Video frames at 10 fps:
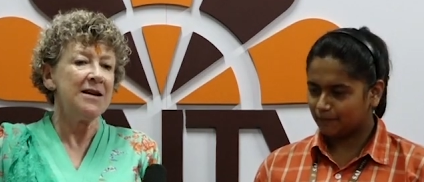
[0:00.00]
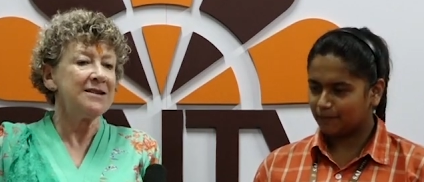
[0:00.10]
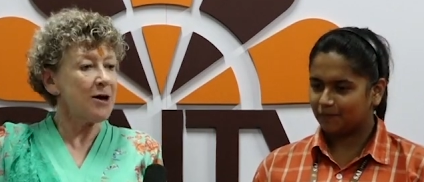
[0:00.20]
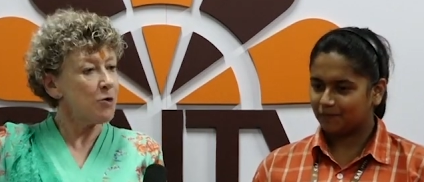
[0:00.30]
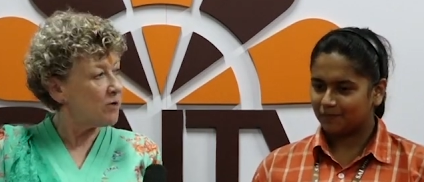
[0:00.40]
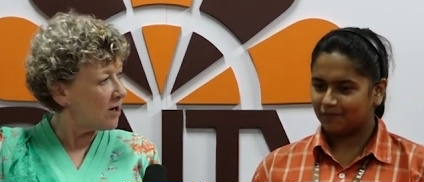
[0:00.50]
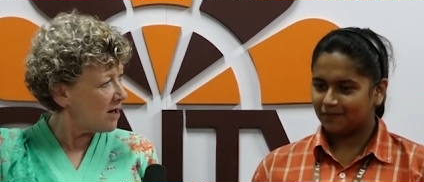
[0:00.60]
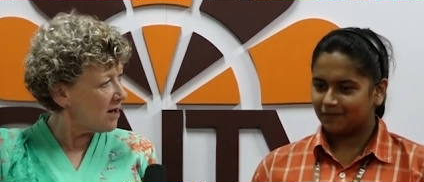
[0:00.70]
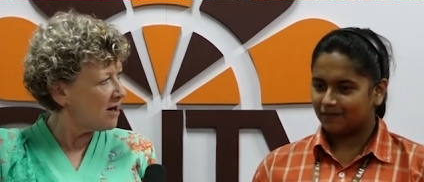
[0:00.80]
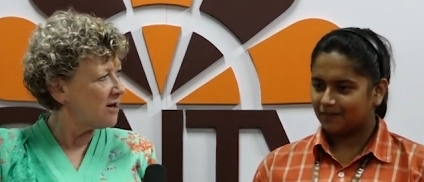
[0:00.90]
Speaker 1: So,
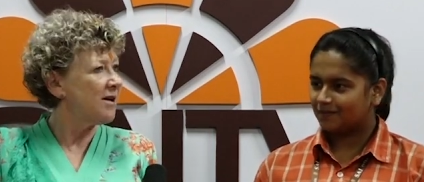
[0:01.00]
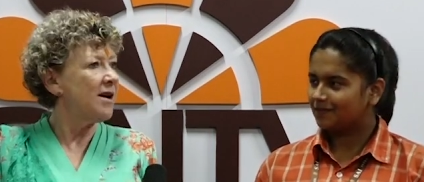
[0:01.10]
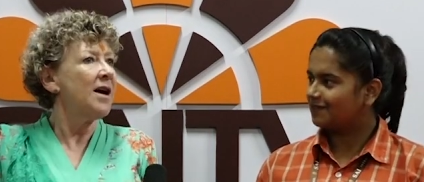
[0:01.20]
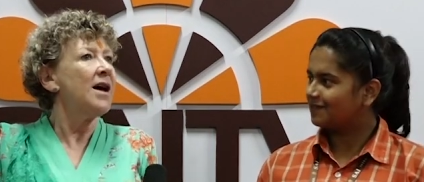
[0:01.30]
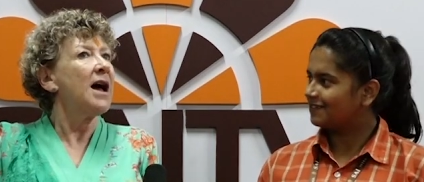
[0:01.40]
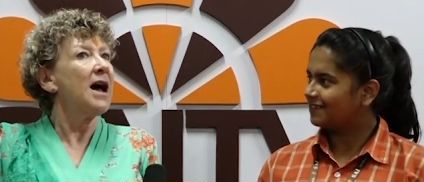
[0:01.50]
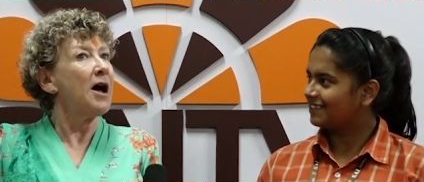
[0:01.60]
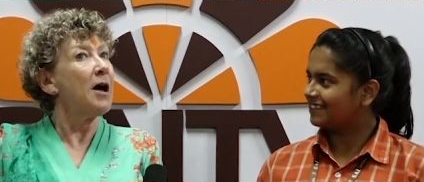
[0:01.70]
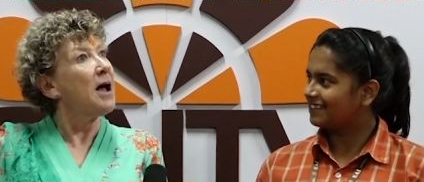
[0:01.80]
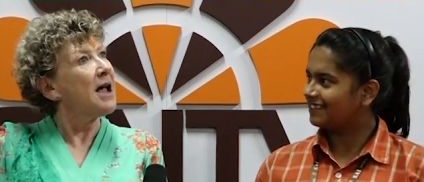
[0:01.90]
learn,
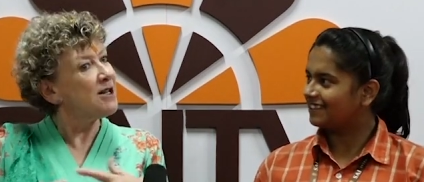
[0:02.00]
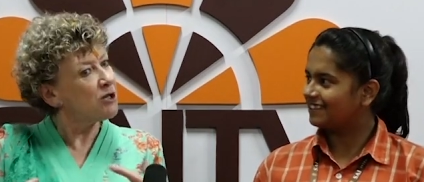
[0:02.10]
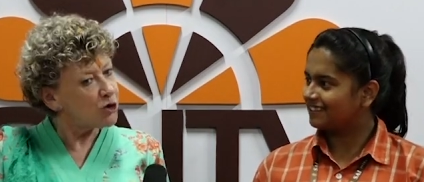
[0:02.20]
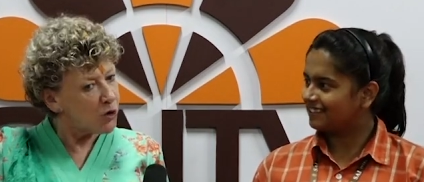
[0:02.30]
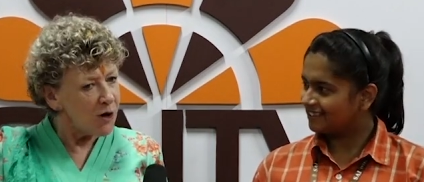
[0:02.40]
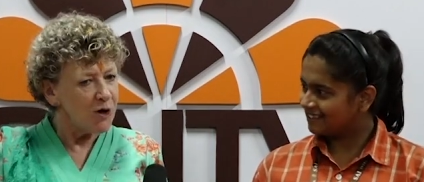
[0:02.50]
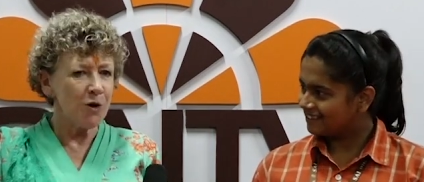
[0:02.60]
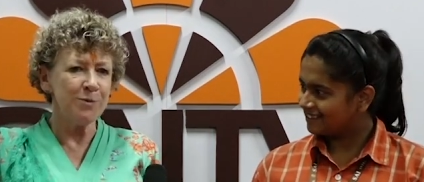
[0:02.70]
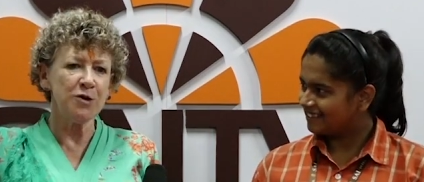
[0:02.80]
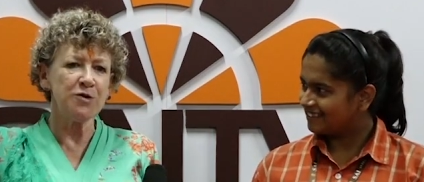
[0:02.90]
uh, enjoy your
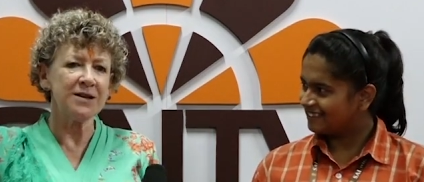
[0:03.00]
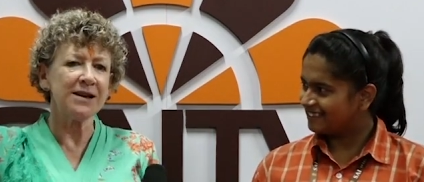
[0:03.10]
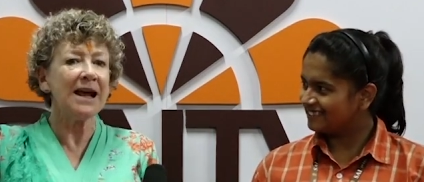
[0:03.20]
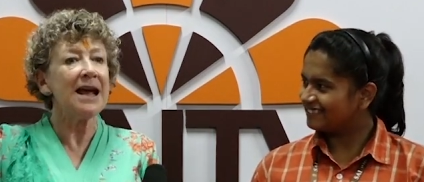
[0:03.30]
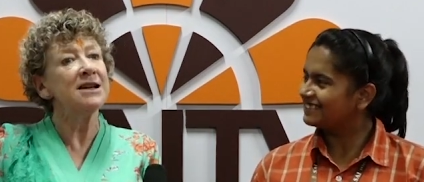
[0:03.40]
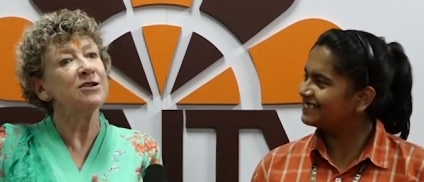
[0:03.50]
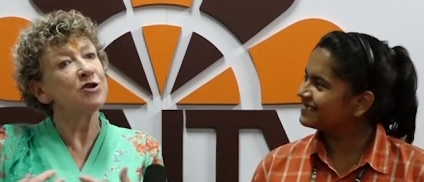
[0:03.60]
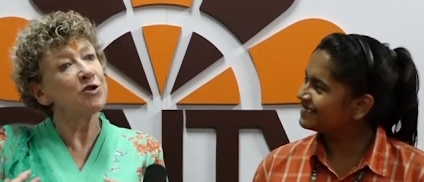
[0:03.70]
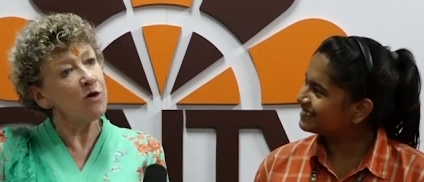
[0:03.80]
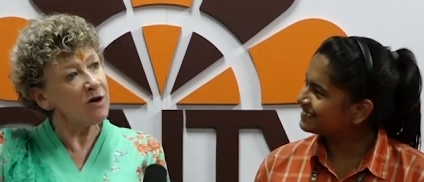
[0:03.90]
music,
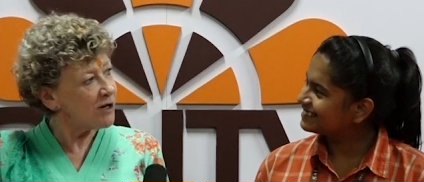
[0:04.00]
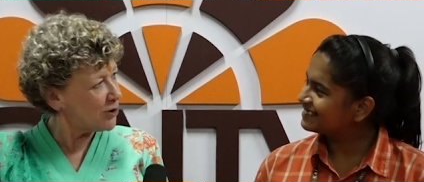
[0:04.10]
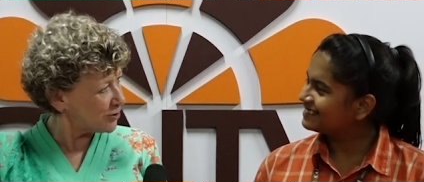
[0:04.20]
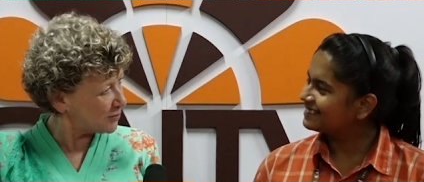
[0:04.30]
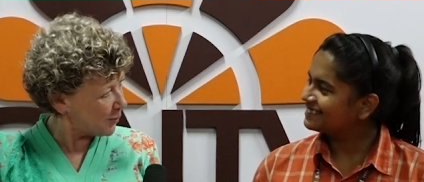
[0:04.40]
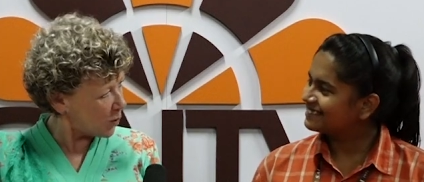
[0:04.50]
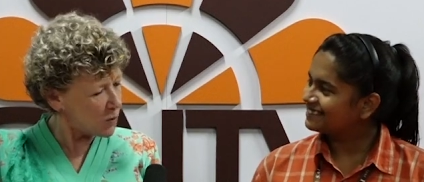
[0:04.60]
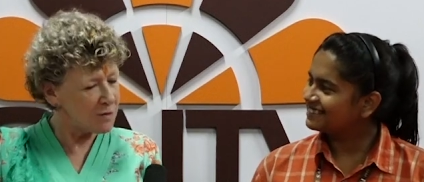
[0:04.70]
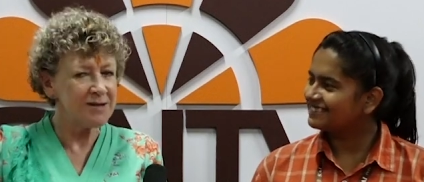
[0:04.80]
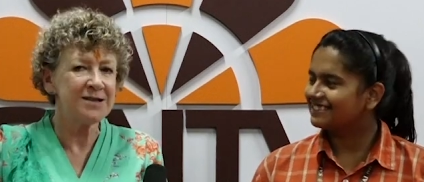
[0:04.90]
enjoy your
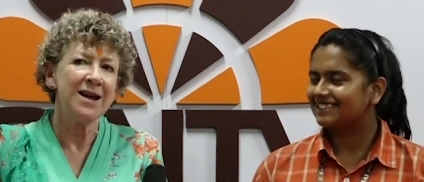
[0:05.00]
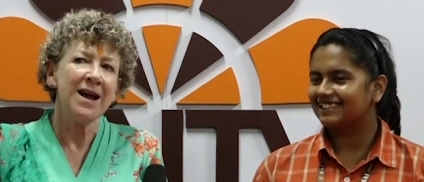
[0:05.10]
sports,